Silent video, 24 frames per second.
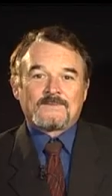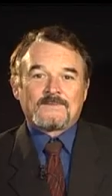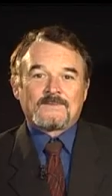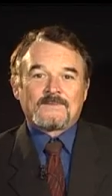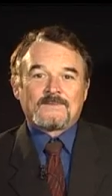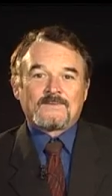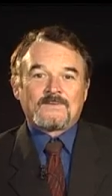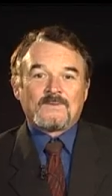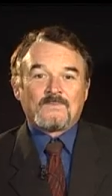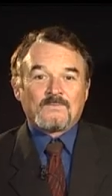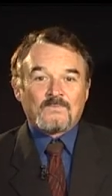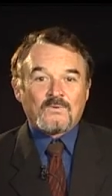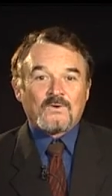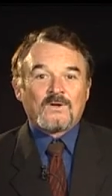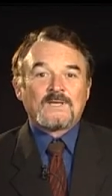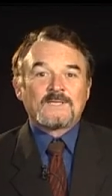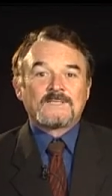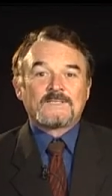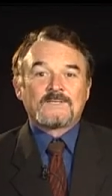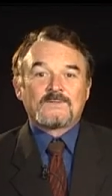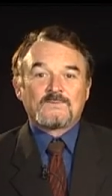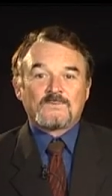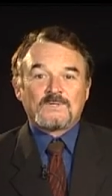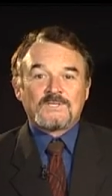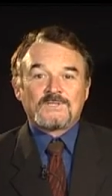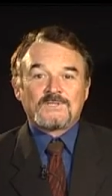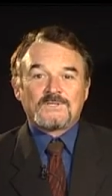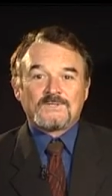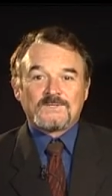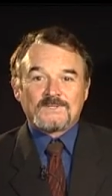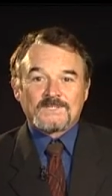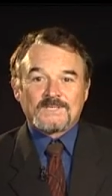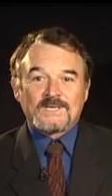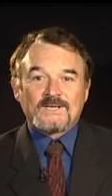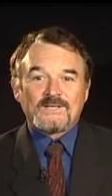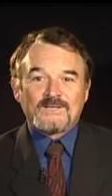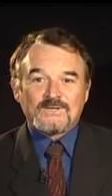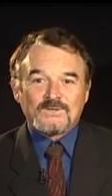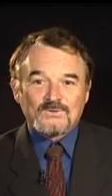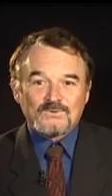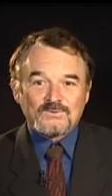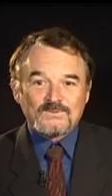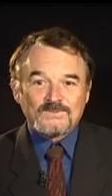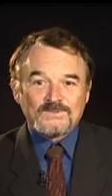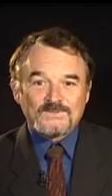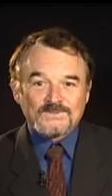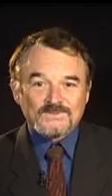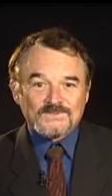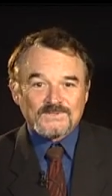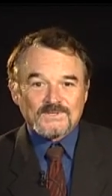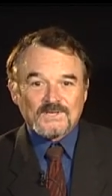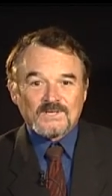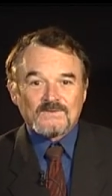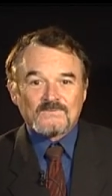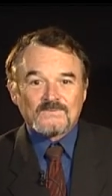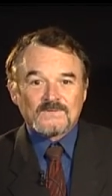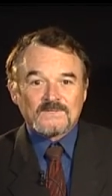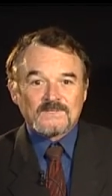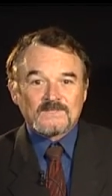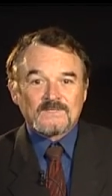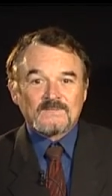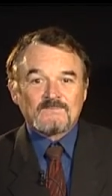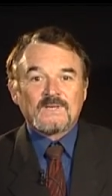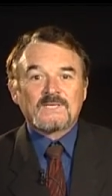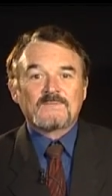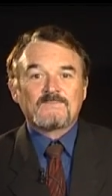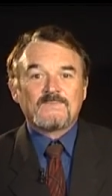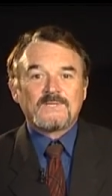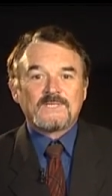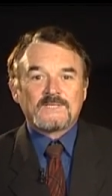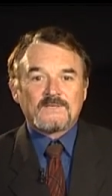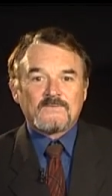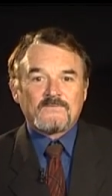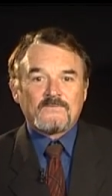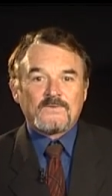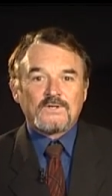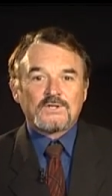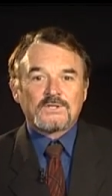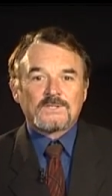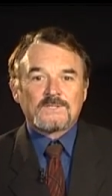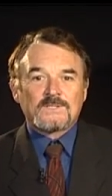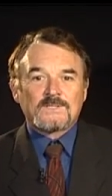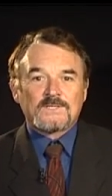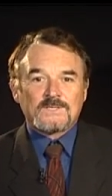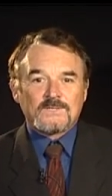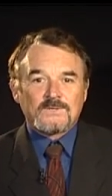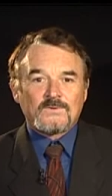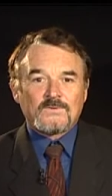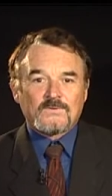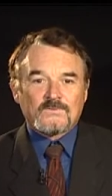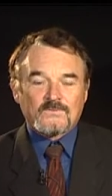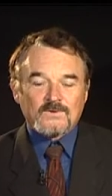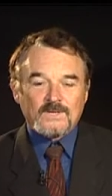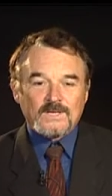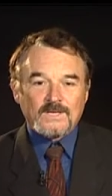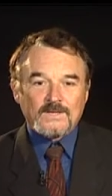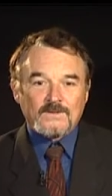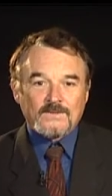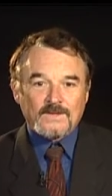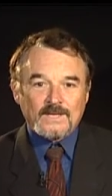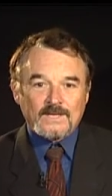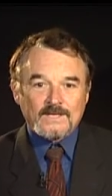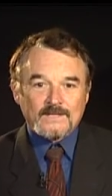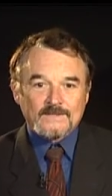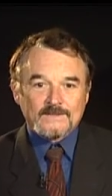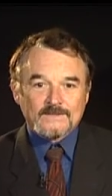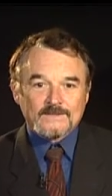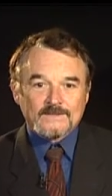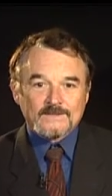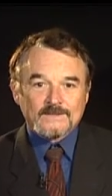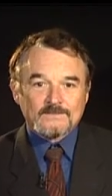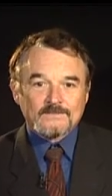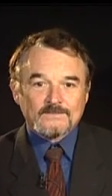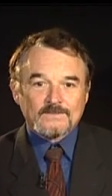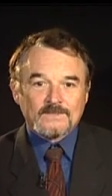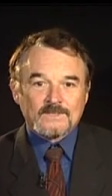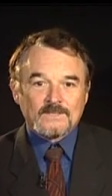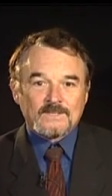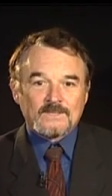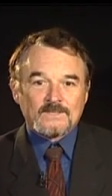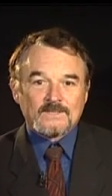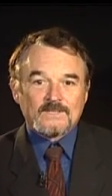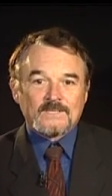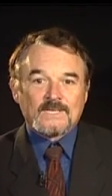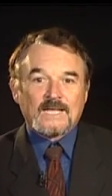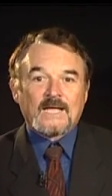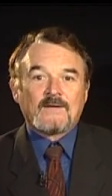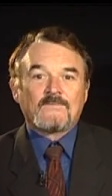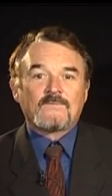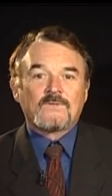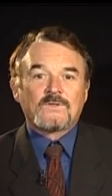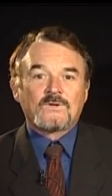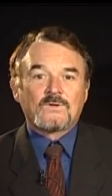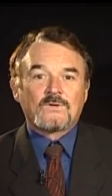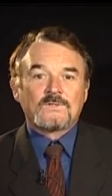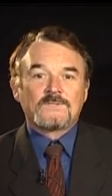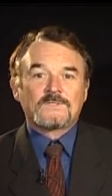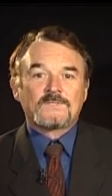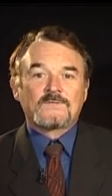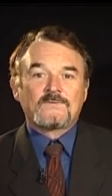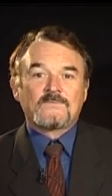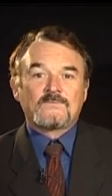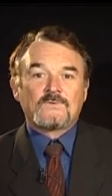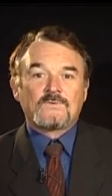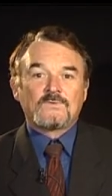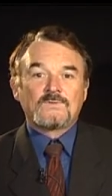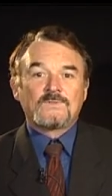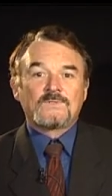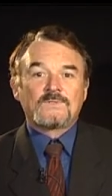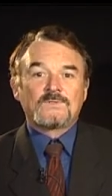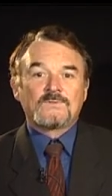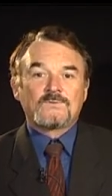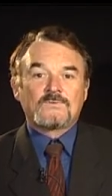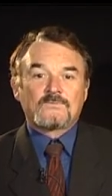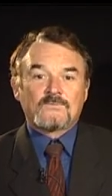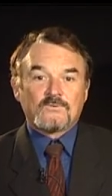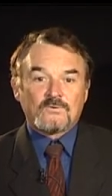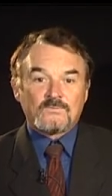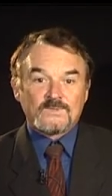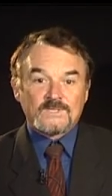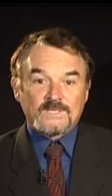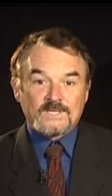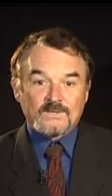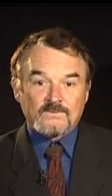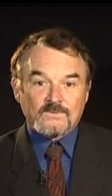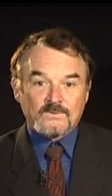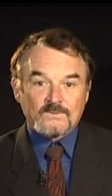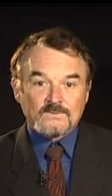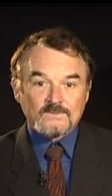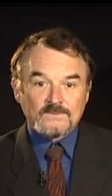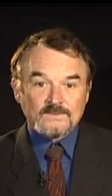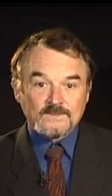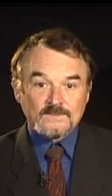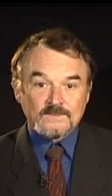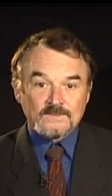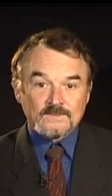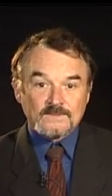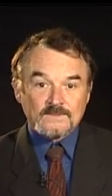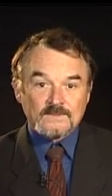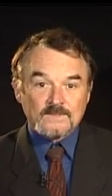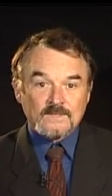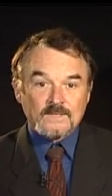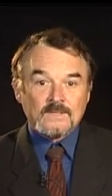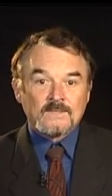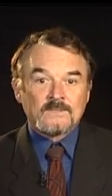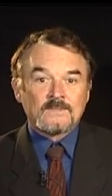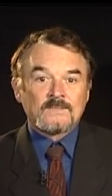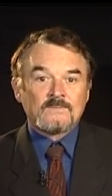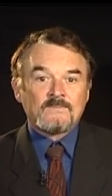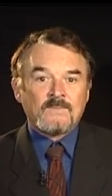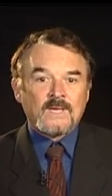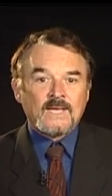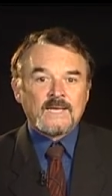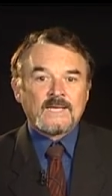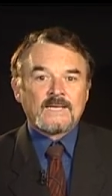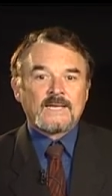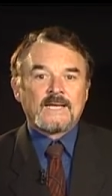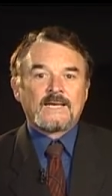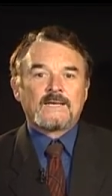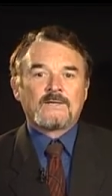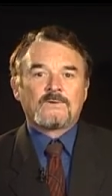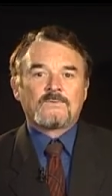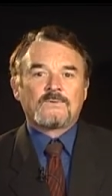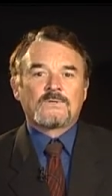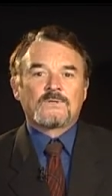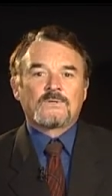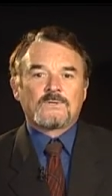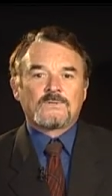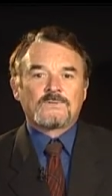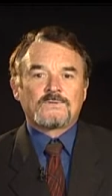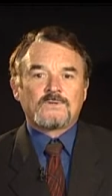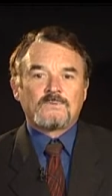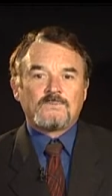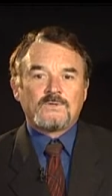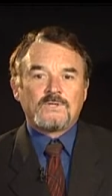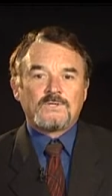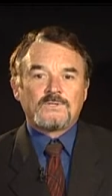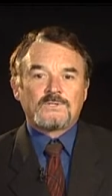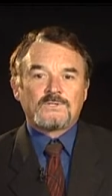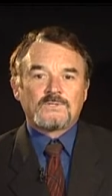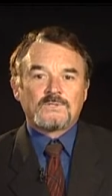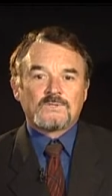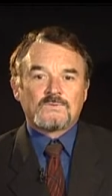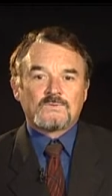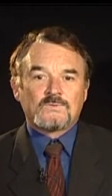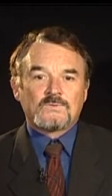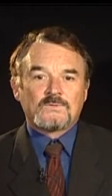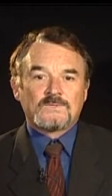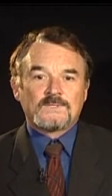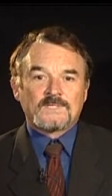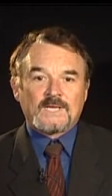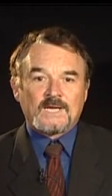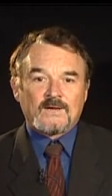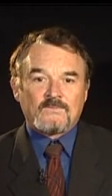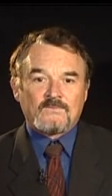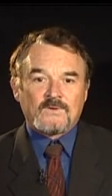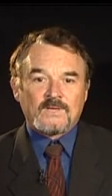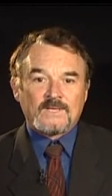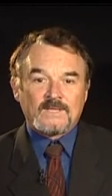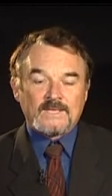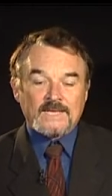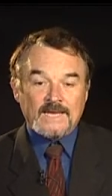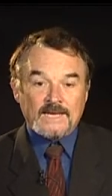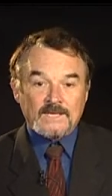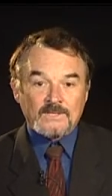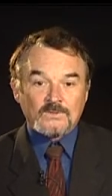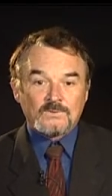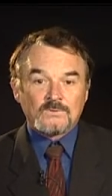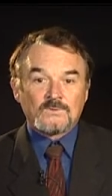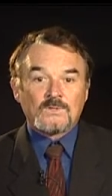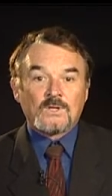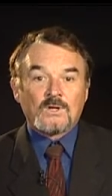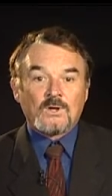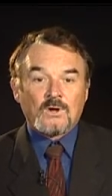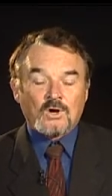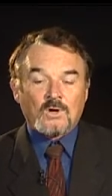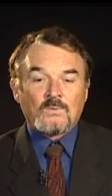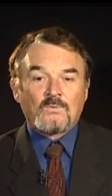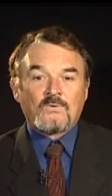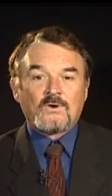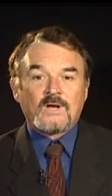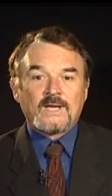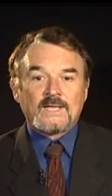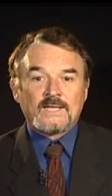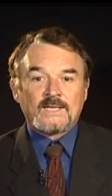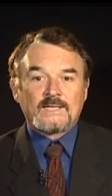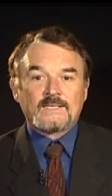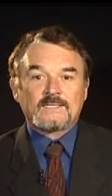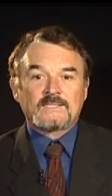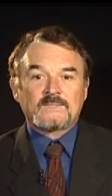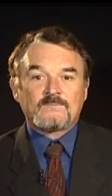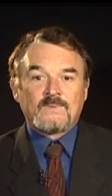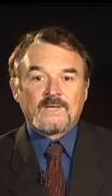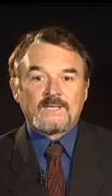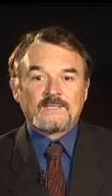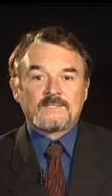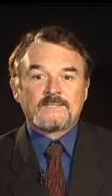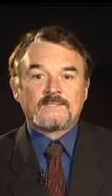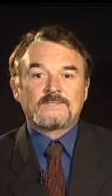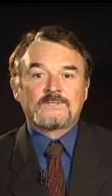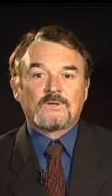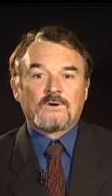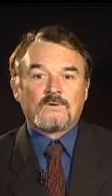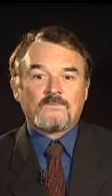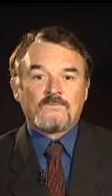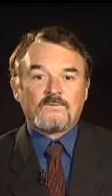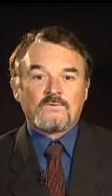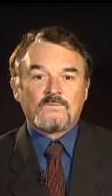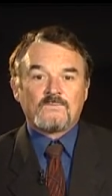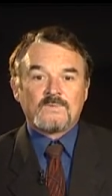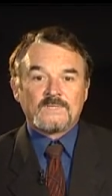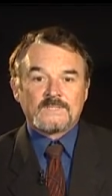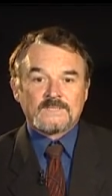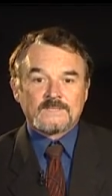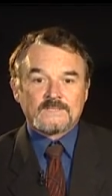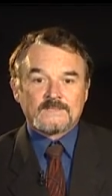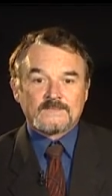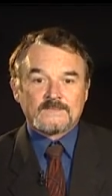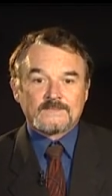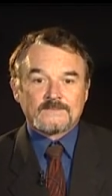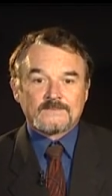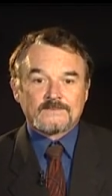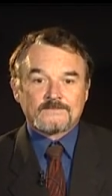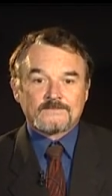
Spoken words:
The price at which you sell your goods or services must be sufficient to do 3 things: to cover the costs of goods or raw materials, to make an adequate contribution towards covering the annual operating expenses of your business,